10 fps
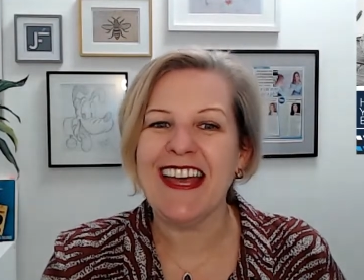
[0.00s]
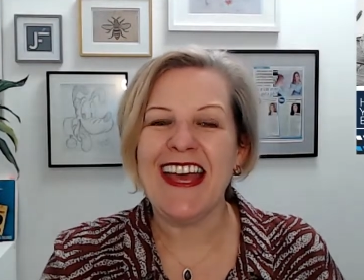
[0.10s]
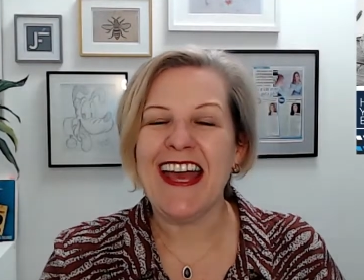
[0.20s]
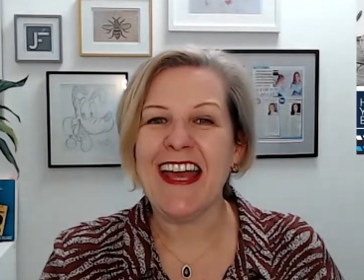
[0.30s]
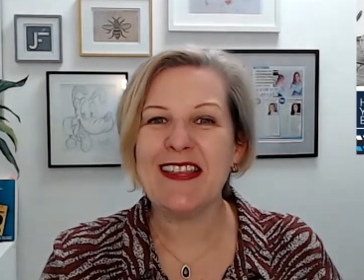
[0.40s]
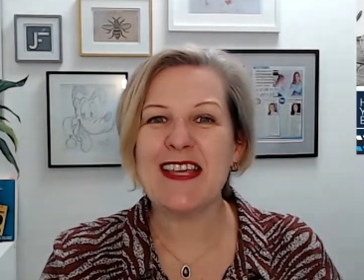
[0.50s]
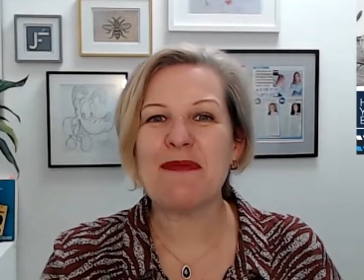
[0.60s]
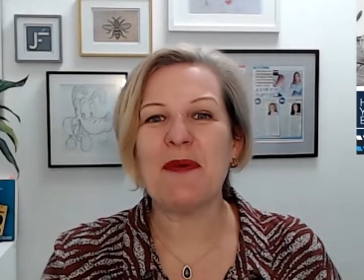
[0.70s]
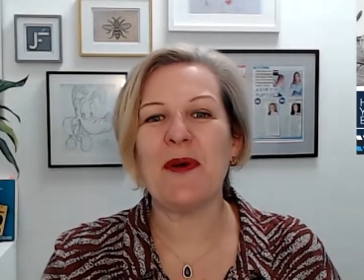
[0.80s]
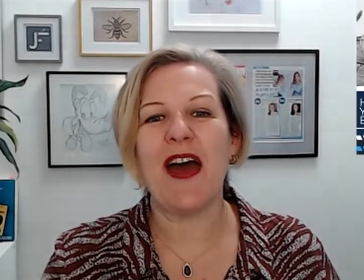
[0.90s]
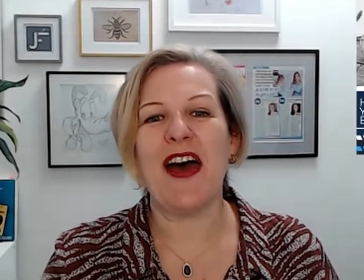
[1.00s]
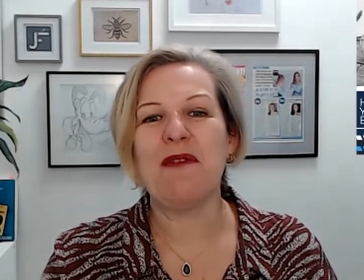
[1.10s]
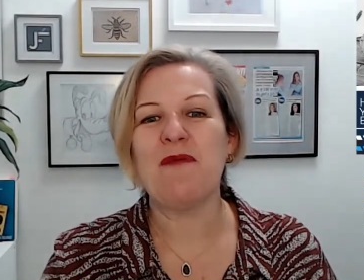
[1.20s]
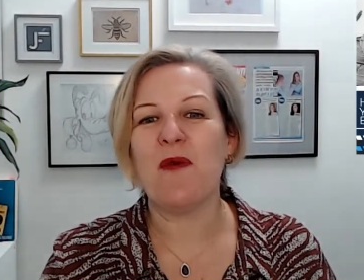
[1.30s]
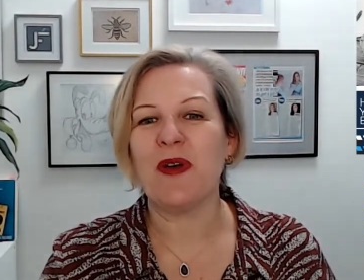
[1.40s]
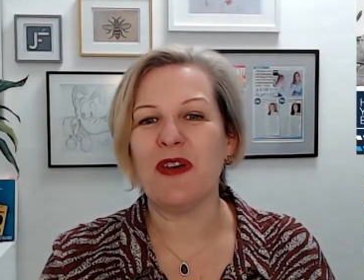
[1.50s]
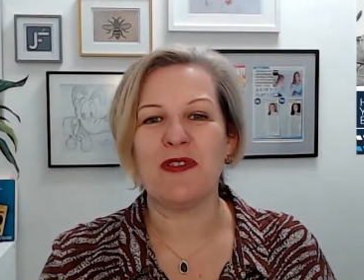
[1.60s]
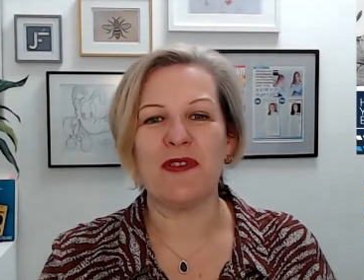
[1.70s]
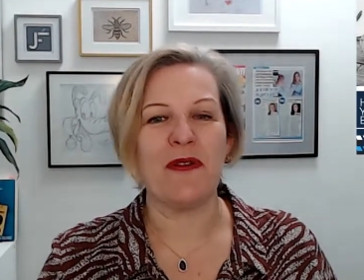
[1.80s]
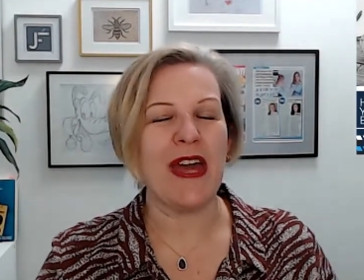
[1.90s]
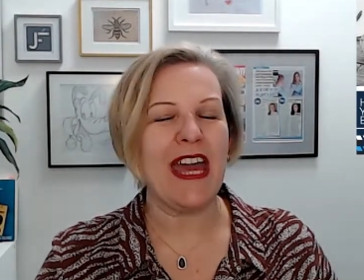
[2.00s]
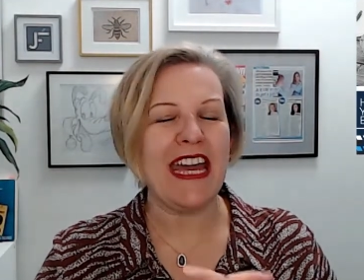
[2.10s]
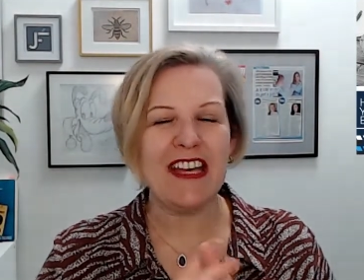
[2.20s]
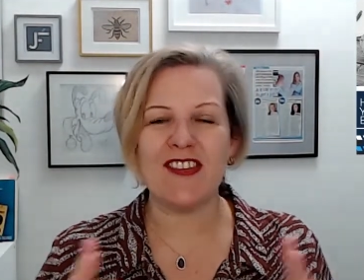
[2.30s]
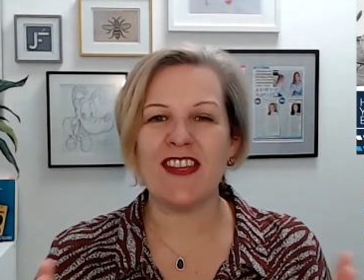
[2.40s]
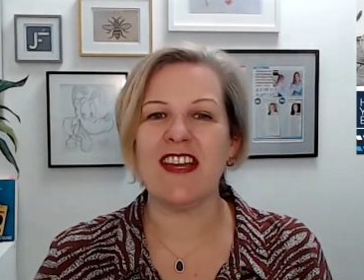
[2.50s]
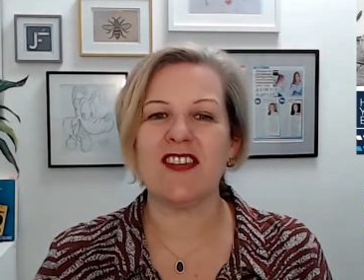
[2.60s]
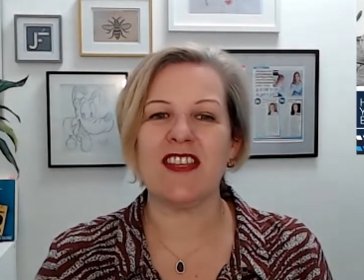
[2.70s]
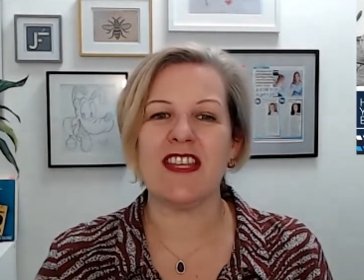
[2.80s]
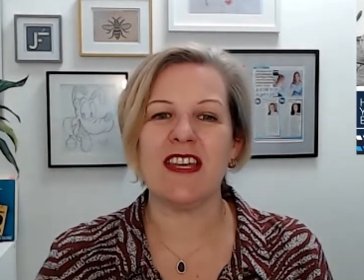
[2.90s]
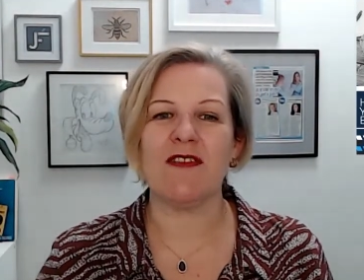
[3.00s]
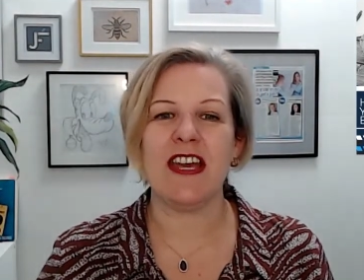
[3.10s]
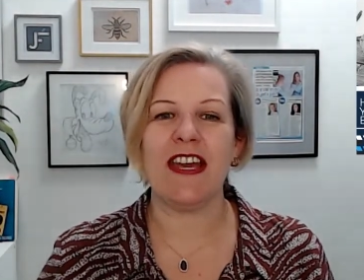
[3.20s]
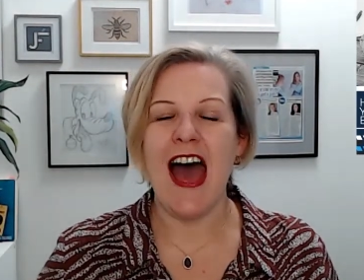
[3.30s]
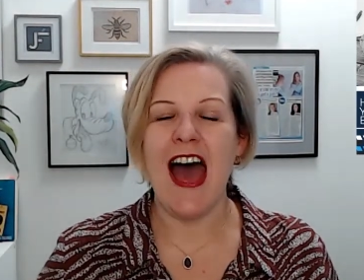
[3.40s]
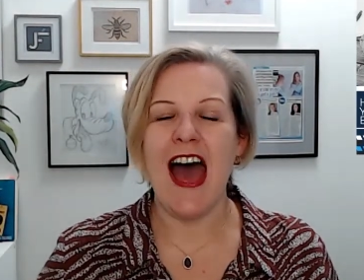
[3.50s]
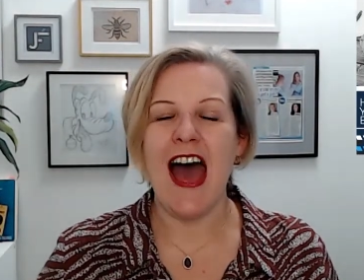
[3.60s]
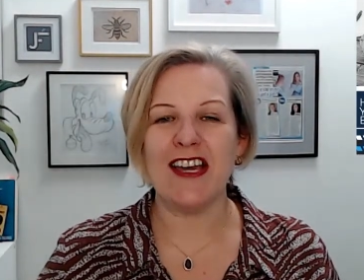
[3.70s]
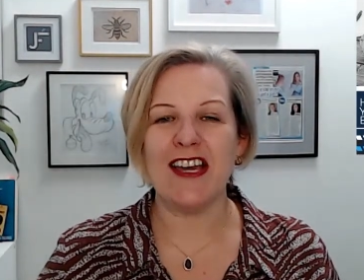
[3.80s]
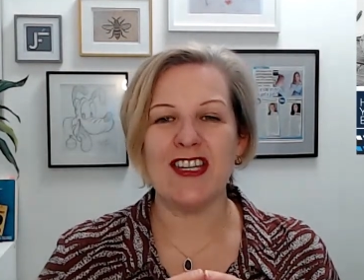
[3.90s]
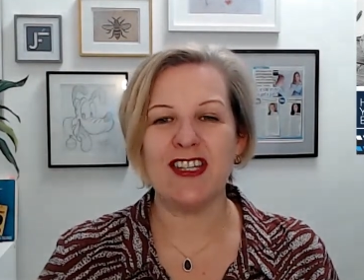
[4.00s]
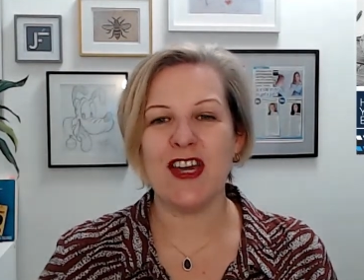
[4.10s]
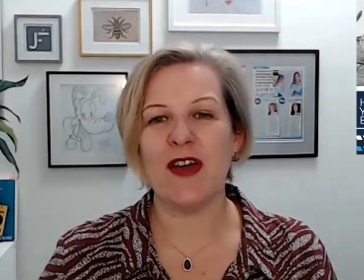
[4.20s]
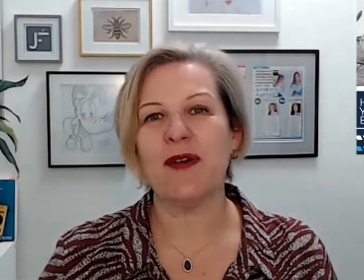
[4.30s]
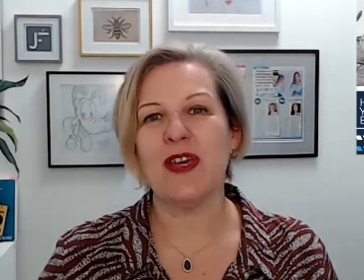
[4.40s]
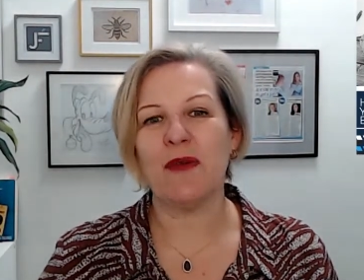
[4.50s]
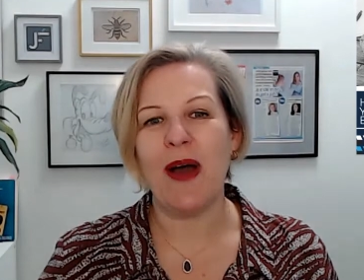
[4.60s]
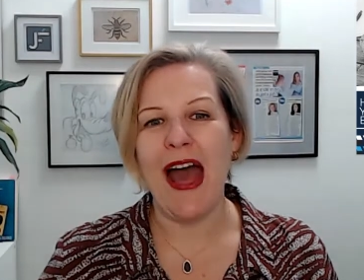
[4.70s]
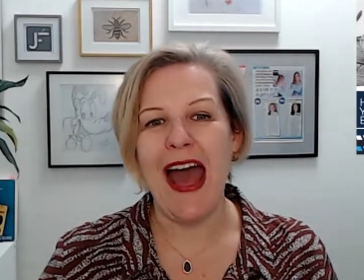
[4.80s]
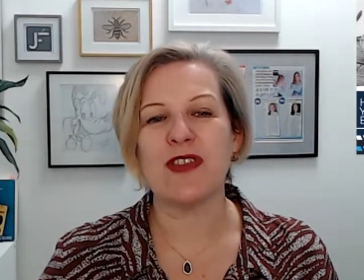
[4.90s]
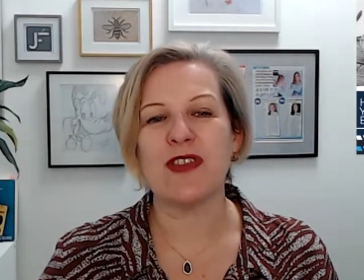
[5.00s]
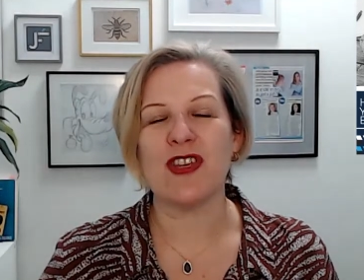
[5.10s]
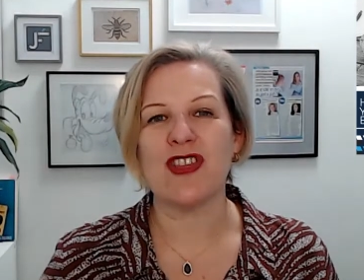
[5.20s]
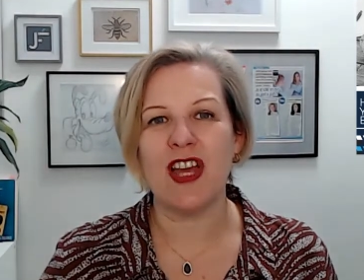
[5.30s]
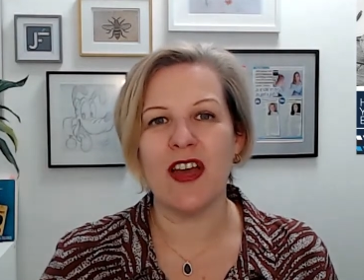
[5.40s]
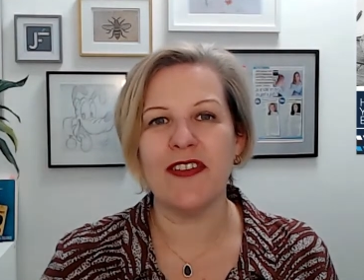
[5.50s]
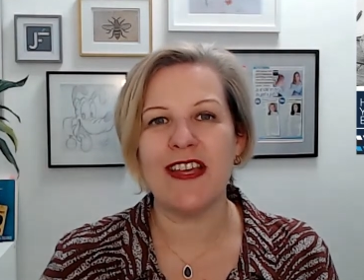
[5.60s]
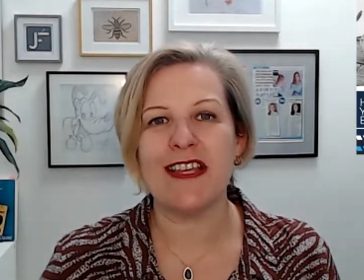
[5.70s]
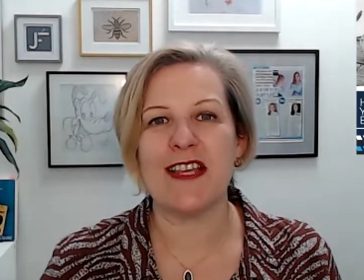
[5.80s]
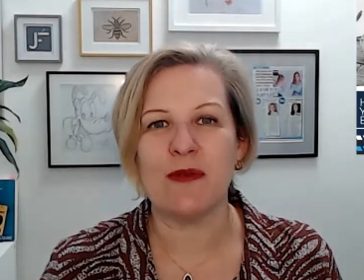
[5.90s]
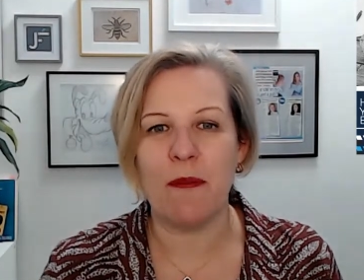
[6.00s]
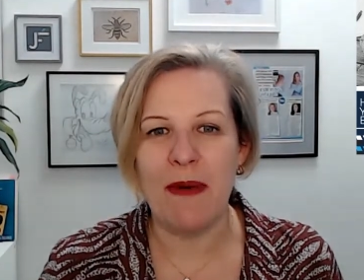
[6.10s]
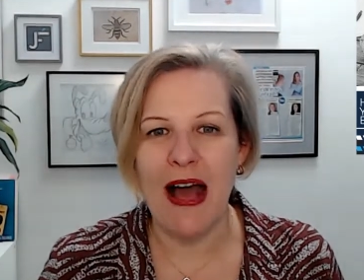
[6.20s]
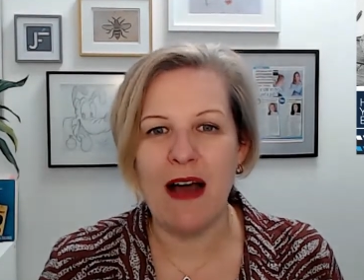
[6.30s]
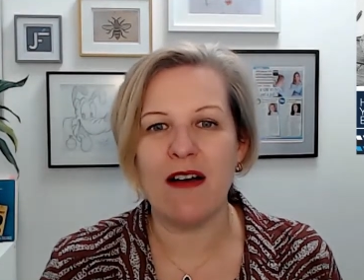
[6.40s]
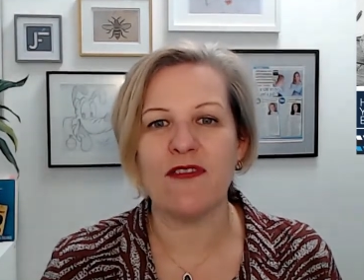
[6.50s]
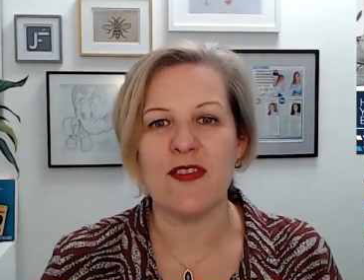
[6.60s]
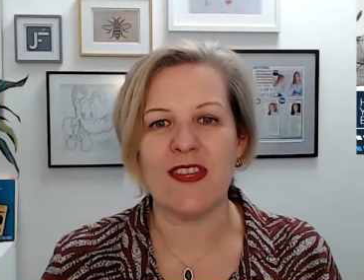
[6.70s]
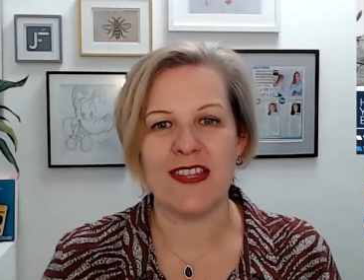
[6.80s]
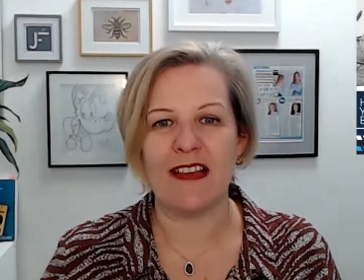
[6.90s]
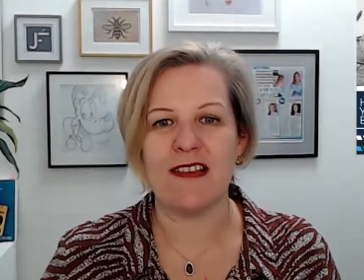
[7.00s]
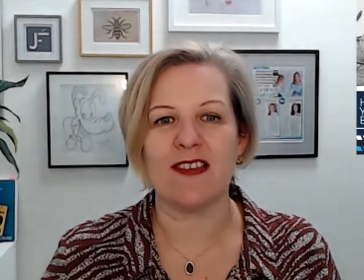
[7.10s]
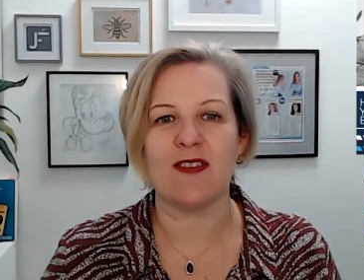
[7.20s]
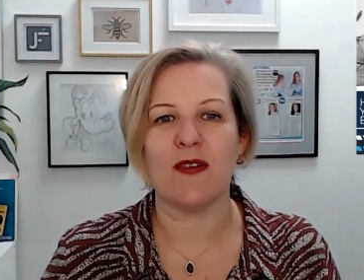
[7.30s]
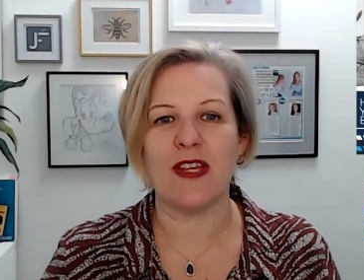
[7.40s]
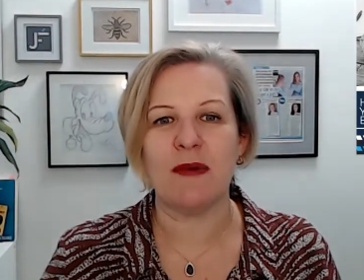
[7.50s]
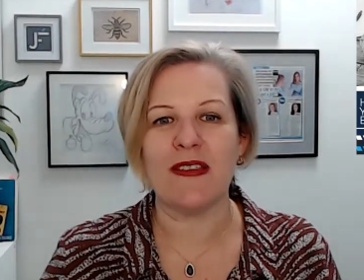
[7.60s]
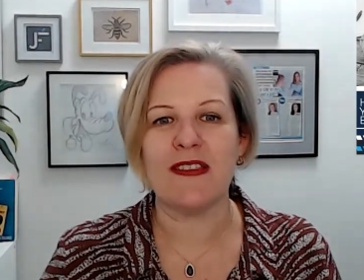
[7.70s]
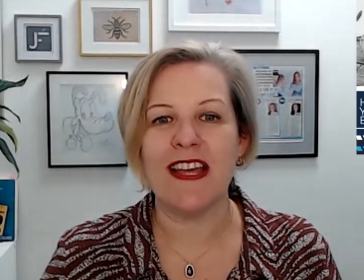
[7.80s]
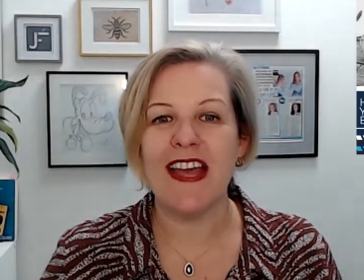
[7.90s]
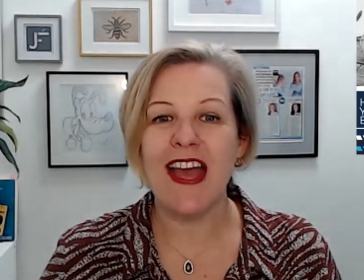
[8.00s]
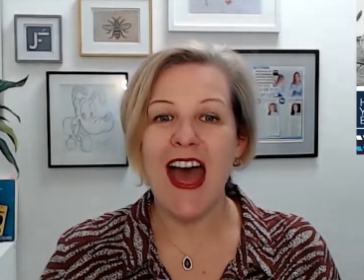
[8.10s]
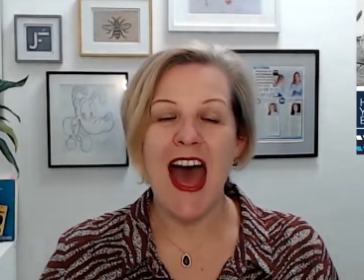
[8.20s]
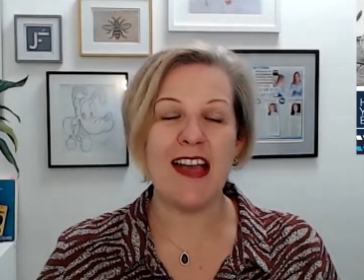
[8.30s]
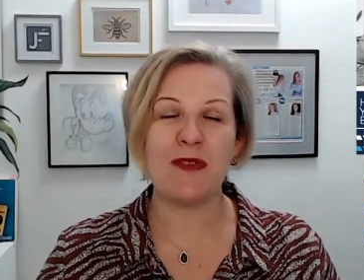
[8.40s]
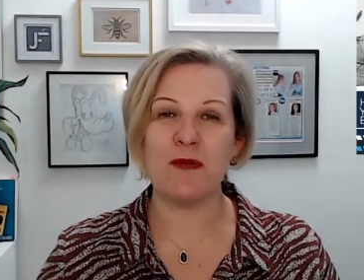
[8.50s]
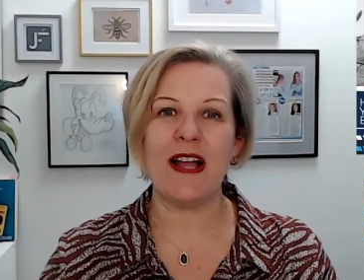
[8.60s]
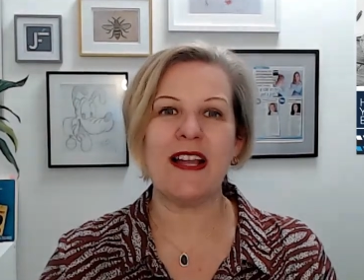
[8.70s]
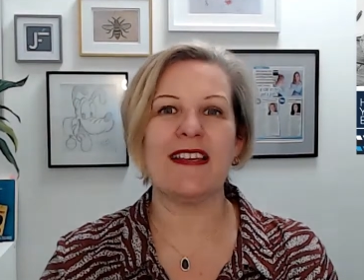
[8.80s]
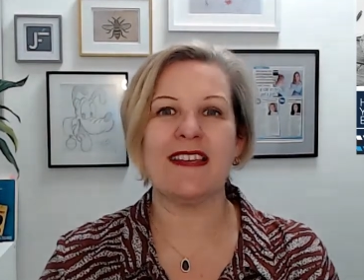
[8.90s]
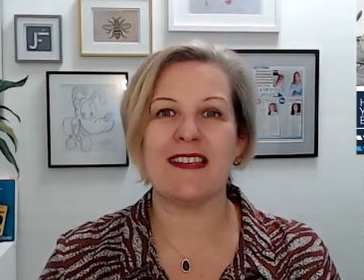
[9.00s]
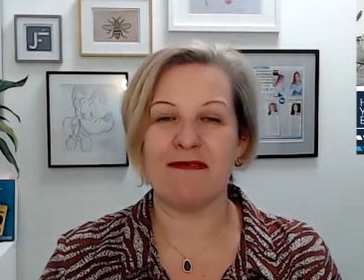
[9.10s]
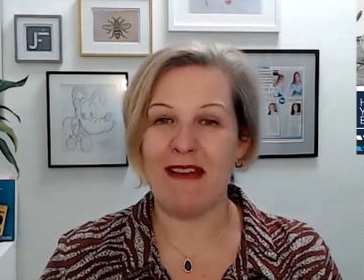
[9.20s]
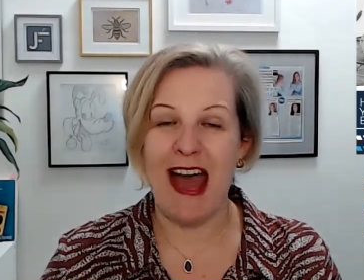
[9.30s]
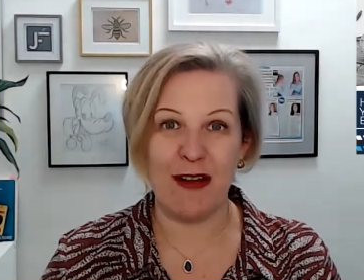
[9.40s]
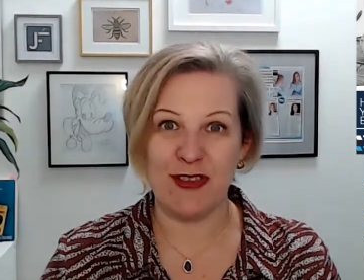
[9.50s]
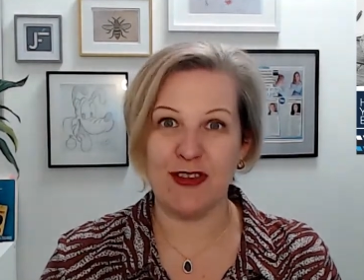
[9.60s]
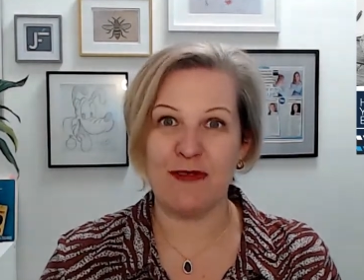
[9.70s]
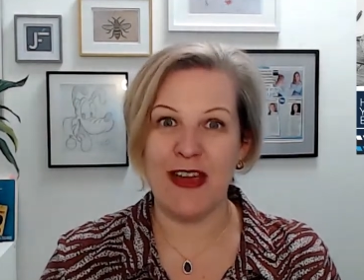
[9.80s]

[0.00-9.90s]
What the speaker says: In this book, I walk you through each stage of a CV. I show you how to turn this into a powerful sales document, as well as how to create